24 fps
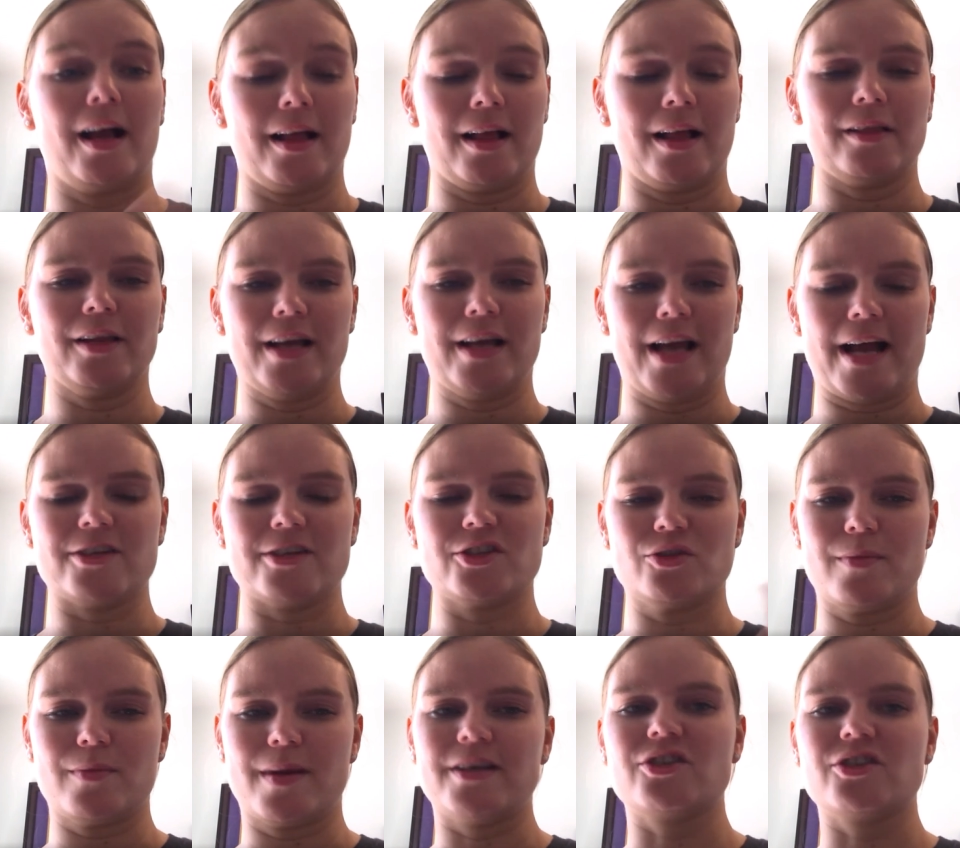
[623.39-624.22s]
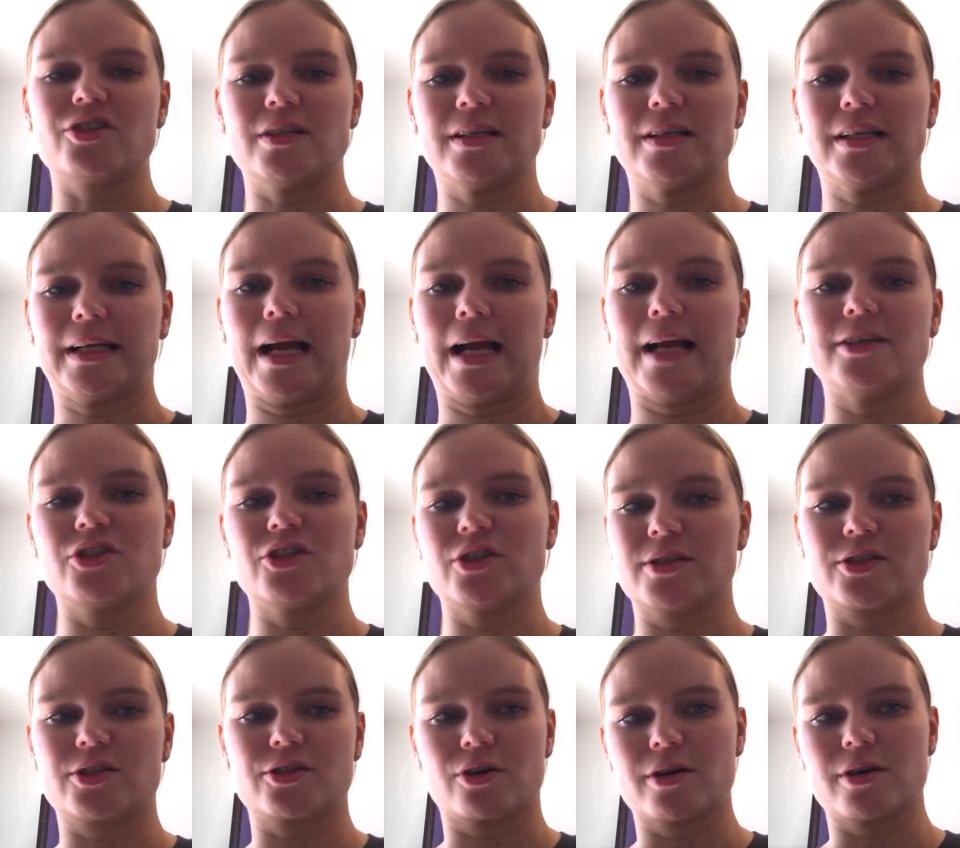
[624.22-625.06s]
like, as you mentioned, like I
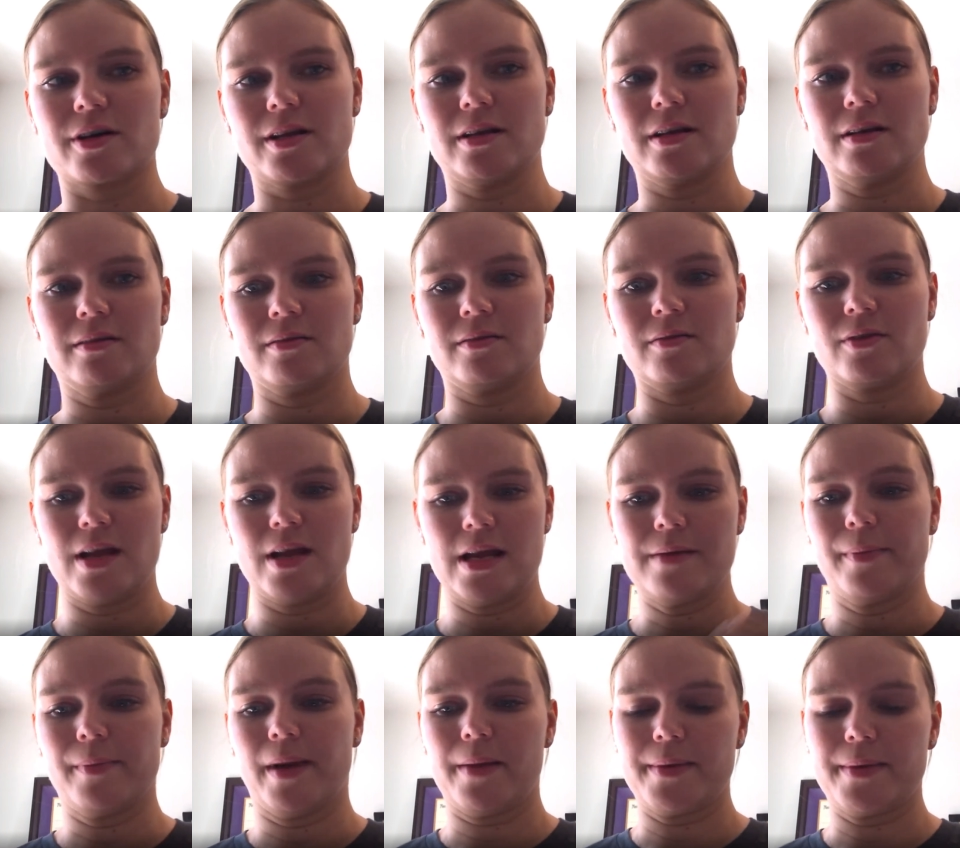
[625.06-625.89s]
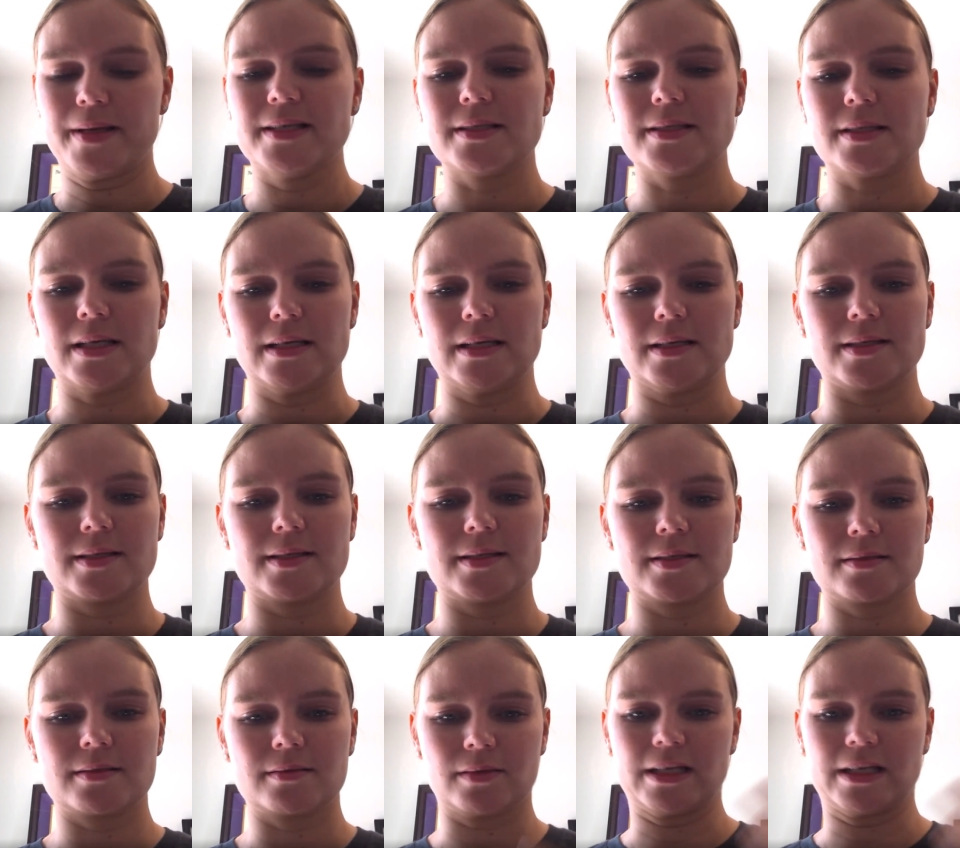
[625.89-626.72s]
just started in my
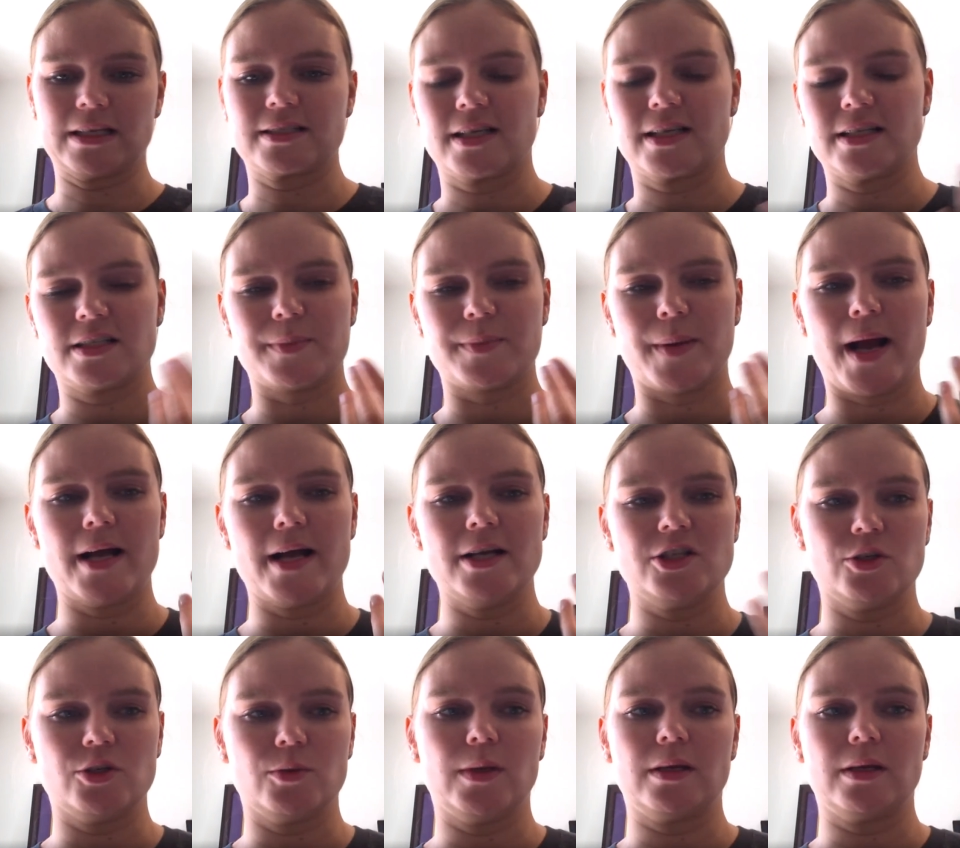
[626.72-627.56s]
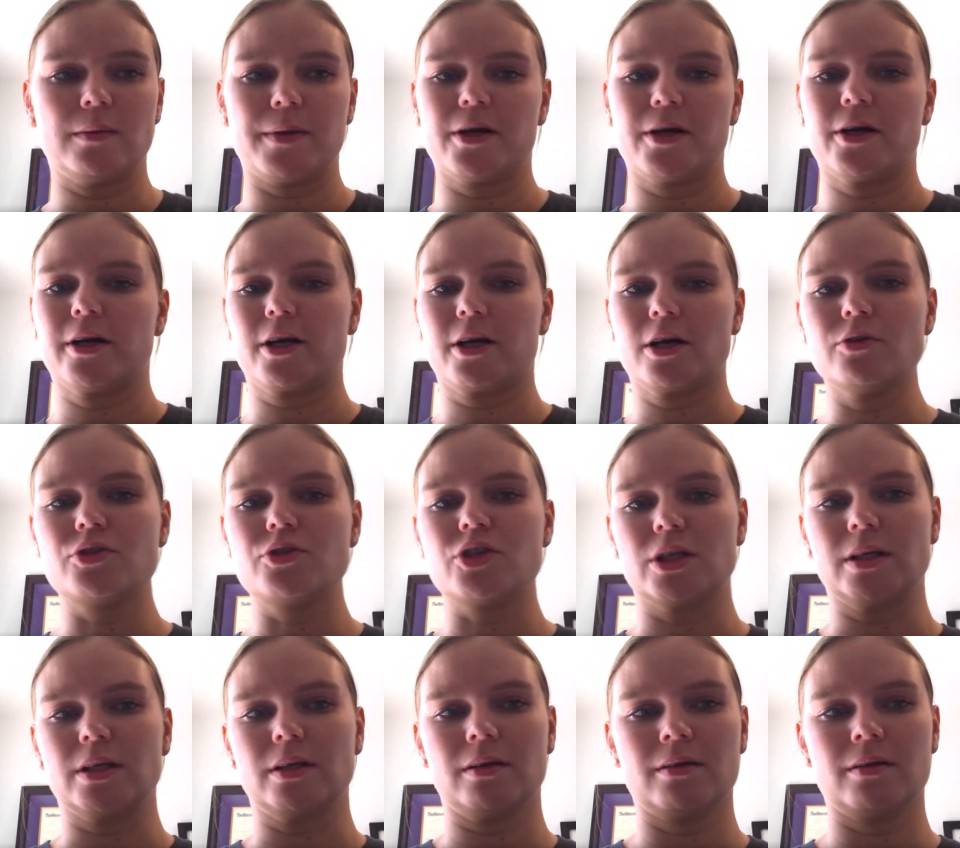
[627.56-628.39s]
business, Lakeside SPOT, doing parent
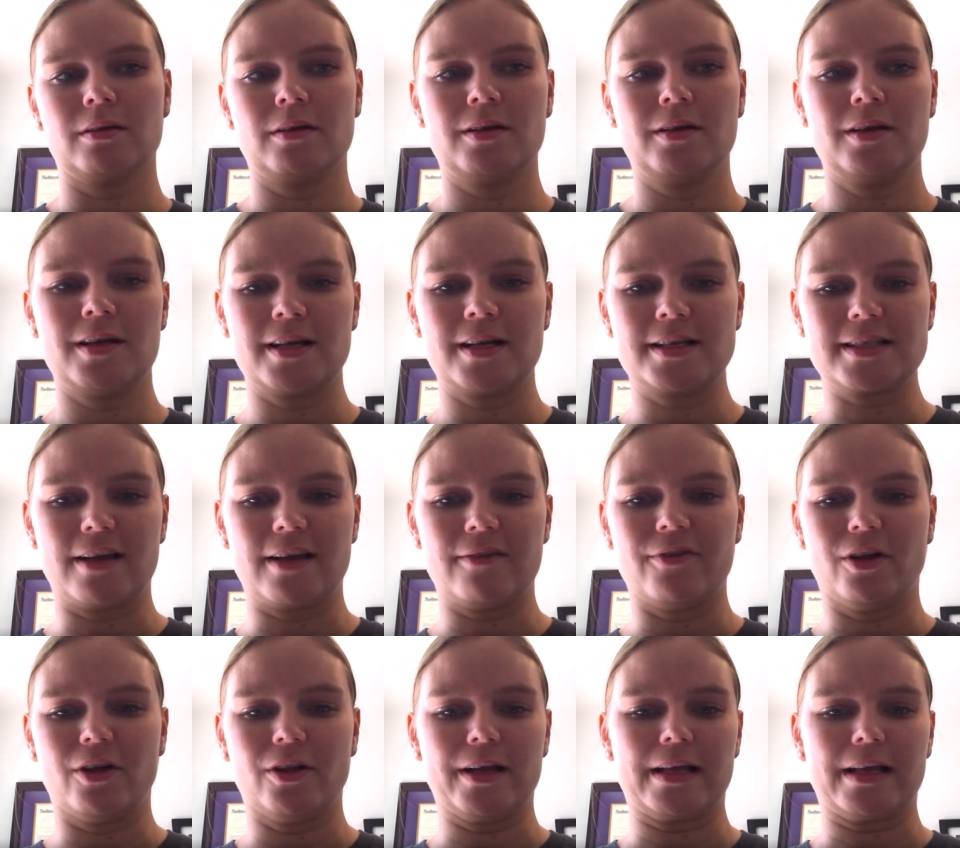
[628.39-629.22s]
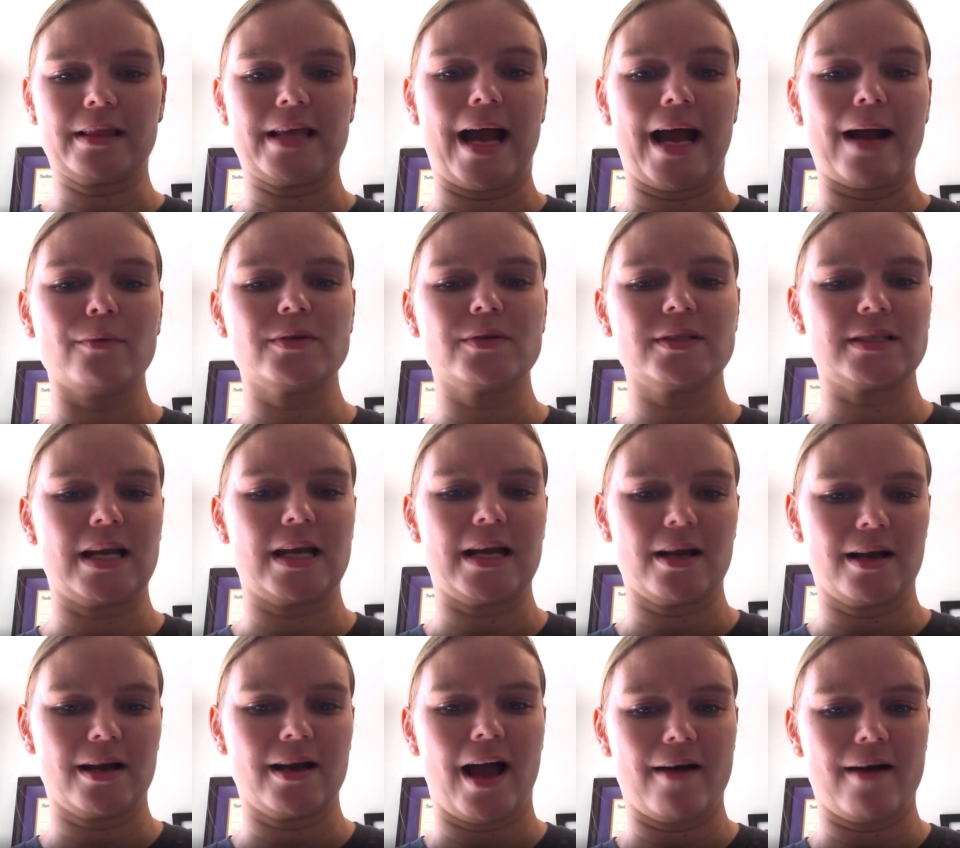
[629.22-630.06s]
coaching because I felt like that was an
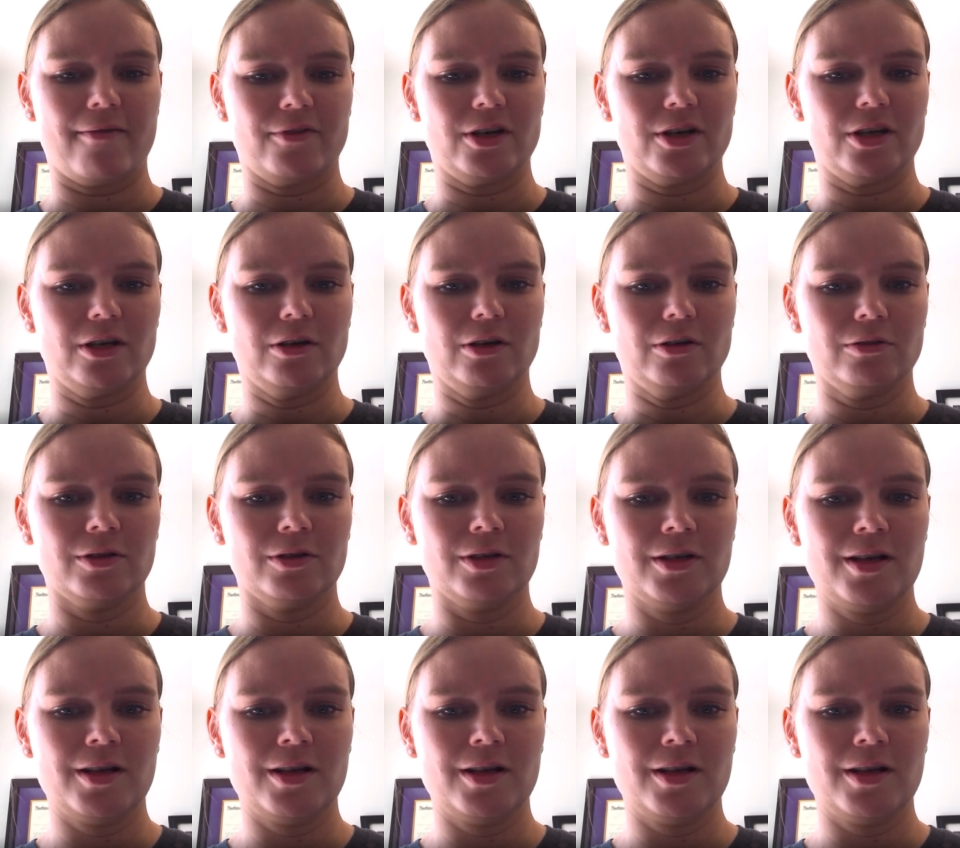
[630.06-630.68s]
avenue